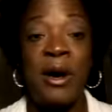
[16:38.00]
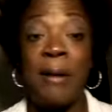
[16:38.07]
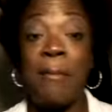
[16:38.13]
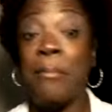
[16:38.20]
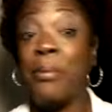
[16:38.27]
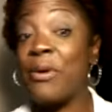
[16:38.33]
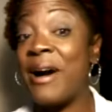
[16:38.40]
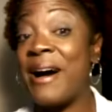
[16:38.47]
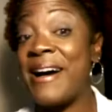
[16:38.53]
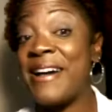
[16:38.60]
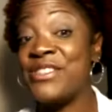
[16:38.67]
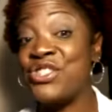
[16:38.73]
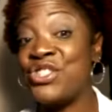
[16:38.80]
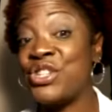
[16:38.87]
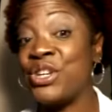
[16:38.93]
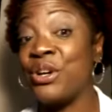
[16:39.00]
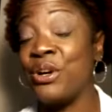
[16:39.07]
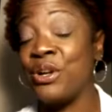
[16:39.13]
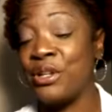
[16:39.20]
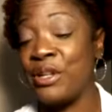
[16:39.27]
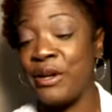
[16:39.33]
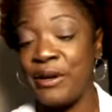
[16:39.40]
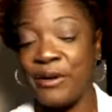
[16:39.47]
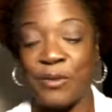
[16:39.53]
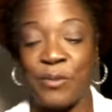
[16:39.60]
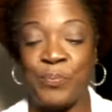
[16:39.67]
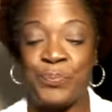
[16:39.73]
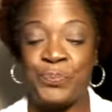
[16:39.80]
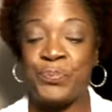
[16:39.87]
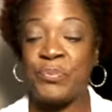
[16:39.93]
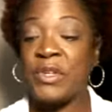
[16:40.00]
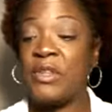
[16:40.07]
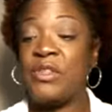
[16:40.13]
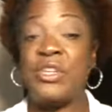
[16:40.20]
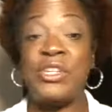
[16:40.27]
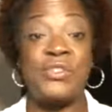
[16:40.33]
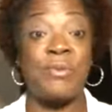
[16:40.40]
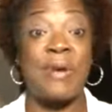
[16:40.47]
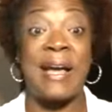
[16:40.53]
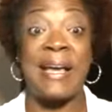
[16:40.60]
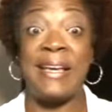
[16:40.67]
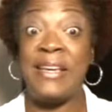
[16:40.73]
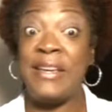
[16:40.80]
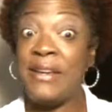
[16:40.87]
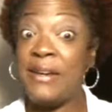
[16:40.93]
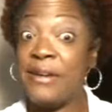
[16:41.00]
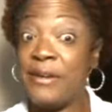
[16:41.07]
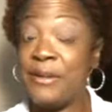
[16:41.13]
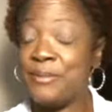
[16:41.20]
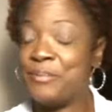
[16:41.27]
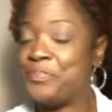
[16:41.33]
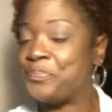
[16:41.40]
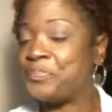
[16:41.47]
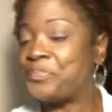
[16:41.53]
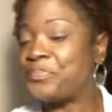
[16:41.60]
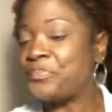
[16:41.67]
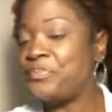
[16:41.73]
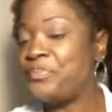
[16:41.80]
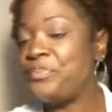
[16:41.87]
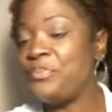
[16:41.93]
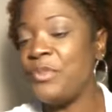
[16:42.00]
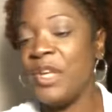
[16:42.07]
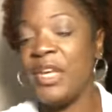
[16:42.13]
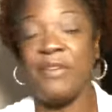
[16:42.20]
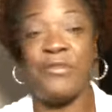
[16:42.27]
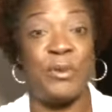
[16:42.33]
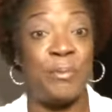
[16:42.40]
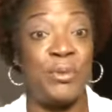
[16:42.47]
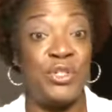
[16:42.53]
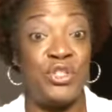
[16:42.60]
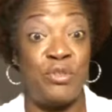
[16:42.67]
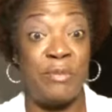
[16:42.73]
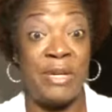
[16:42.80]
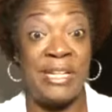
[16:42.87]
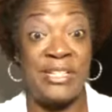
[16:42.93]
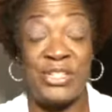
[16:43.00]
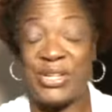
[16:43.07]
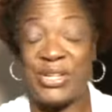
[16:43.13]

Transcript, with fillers: Bronze Glow. This right here, if you put too much,